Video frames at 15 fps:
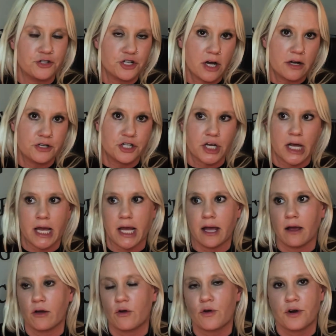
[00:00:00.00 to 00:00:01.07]

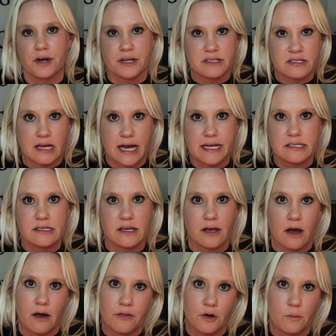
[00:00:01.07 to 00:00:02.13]
judging,
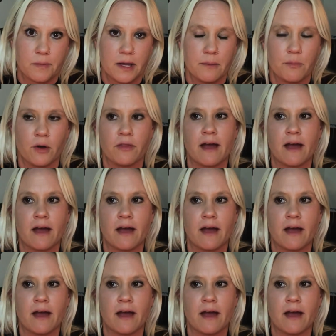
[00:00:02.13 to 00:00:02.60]
criticizing other people.